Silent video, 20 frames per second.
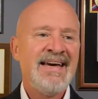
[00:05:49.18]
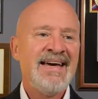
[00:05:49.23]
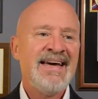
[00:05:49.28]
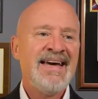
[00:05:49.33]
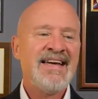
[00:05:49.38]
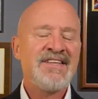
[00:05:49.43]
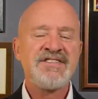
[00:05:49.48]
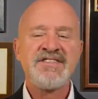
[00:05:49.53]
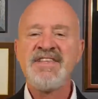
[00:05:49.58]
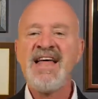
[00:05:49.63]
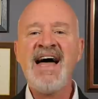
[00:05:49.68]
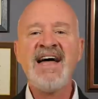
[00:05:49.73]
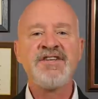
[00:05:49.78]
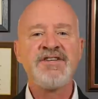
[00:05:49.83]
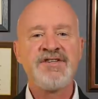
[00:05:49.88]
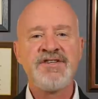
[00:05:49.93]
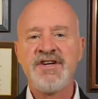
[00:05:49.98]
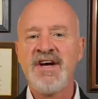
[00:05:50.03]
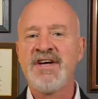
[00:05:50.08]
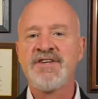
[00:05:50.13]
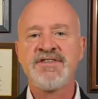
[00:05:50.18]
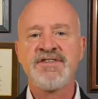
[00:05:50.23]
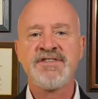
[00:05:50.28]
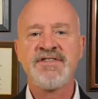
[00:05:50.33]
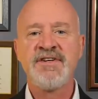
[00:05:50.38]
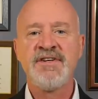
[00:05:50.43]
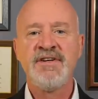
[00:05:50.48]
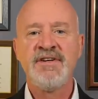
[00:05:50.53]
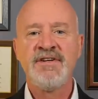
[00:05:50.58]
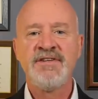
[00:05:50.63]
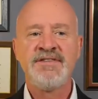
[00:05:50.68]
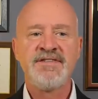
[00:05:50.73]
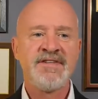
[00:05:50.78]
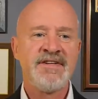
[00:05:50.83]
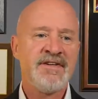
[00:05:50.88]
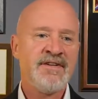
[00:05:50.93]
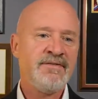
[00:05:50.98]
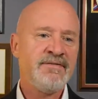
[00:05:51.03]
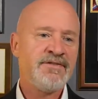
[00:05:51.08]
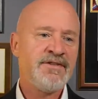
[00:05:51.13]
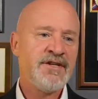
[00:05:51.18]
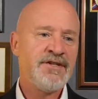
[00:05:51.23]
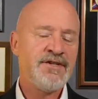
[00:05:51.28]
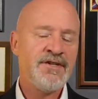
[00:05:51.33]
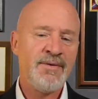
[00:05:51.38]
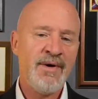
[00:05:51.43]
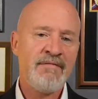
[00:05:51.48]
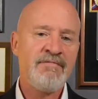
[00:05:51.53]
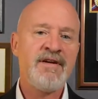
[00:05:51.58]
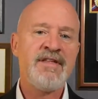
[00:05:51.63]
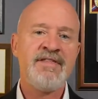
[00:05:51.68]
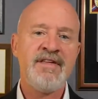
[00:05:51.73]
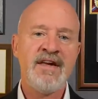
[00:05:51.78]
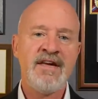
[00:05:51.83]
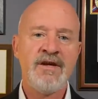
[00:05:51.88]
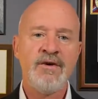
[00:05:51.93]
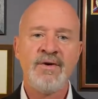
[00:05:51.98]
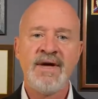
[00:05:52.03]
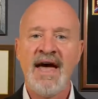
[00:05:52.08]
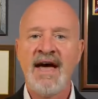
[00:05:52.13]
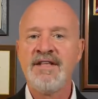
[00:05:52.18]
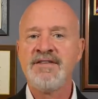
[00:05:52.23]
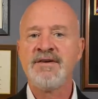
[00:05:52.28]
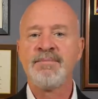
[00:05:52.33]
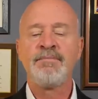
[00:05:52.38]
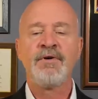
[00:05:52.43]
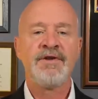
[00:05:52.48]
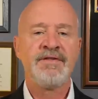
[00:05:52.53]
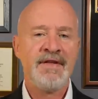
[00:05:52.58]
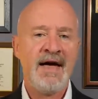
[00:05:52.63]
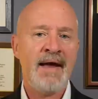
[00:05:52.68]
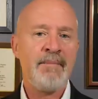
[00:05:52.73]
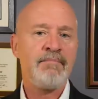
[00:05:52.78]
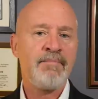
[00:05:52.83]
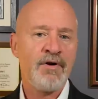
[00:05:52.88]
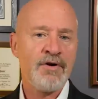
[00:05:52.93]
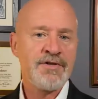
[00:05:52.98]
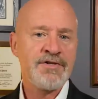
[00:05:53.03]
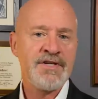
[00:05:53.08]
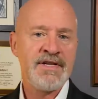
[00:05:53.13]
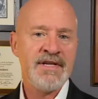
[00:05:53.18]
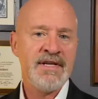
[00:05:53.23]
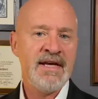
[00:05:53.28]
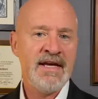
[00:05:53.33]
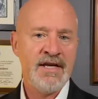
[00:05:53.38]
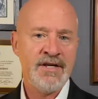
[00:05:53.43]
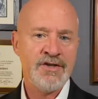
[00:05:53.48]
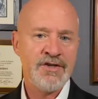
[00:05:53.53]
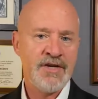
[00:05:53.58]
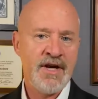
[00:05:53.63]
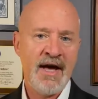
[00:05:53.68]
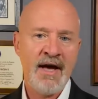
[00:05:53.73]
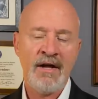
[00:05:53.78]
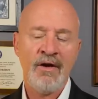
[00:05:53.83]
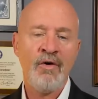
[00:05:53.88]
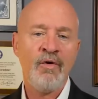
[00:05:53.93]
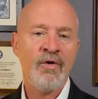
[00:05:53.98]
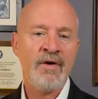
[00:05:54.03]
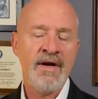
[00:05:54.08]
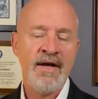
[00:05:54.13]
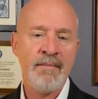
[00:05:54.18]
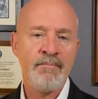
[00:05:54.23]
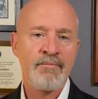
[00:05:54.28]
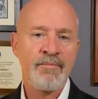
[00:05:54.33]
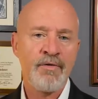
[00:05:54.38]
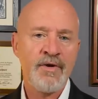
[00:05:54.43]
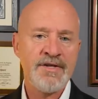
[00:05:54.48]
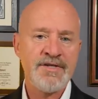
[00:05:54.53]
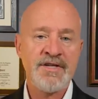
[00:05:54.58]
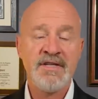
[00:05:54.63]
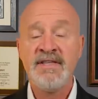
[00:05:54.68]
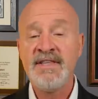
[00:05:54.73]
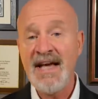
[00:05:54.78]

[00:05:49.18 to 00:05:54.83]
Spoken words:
it's not just to do everything you can to put that person in jail or in prison.